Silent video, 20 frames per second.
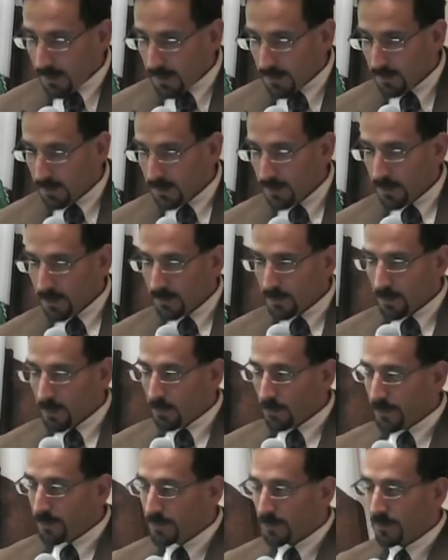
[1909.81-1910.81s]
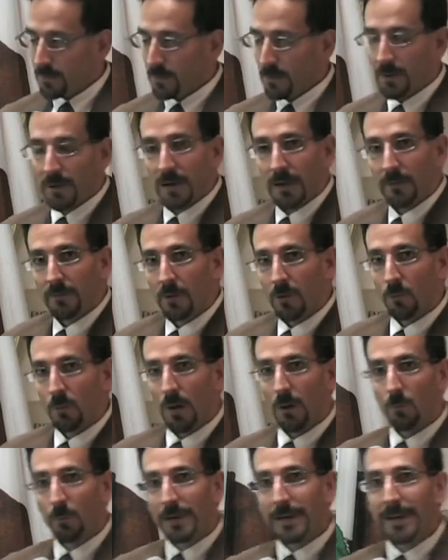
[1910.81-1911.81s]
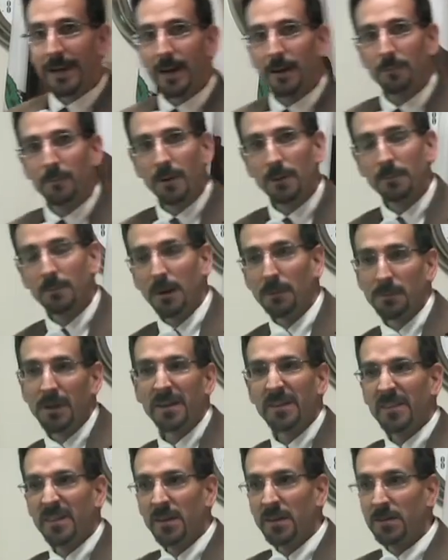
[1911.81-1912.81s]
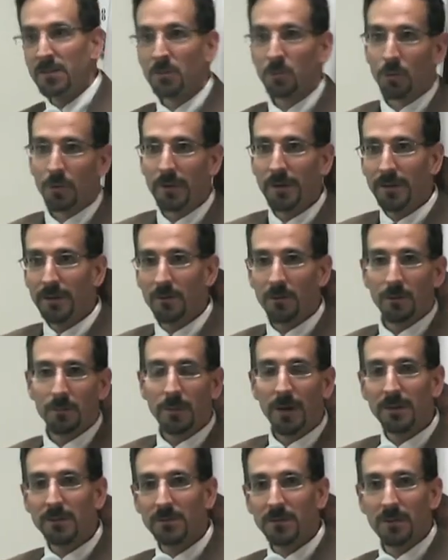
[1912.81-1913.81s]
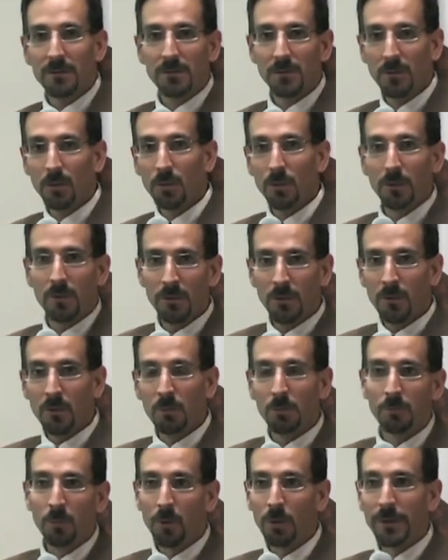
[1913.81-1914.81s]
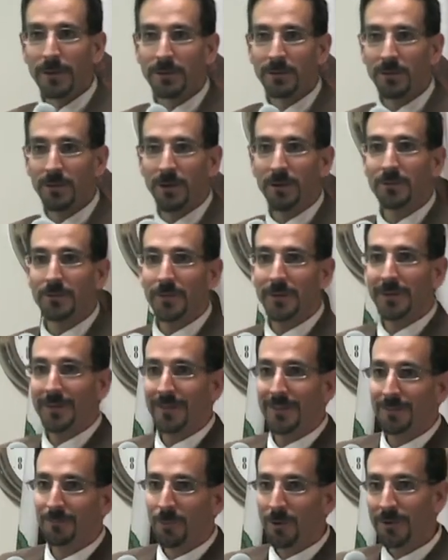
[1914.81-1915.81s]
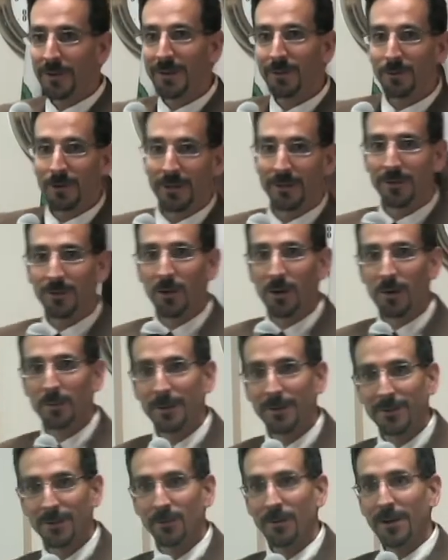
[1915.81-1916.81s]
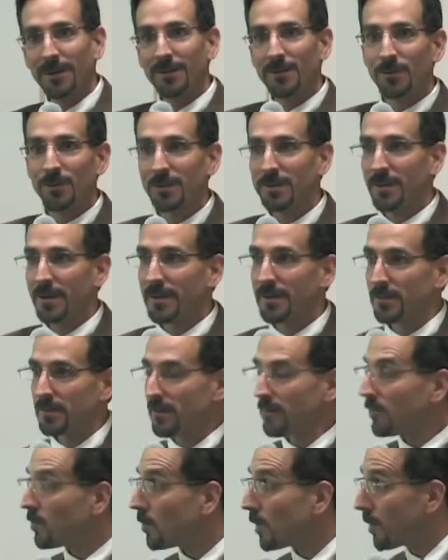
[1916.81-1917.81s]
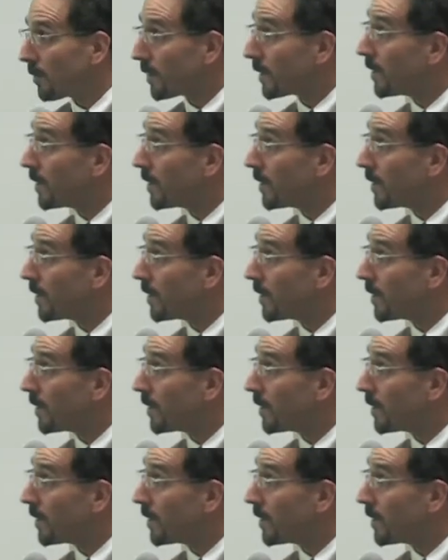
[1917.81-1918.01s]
so I'll start with just kind of a, a recap. I'm, I'm, kind of the historian, so my stuff's old, old boring stuff, and, and Martin will get to talk about the great, new, exciting stuff of where we're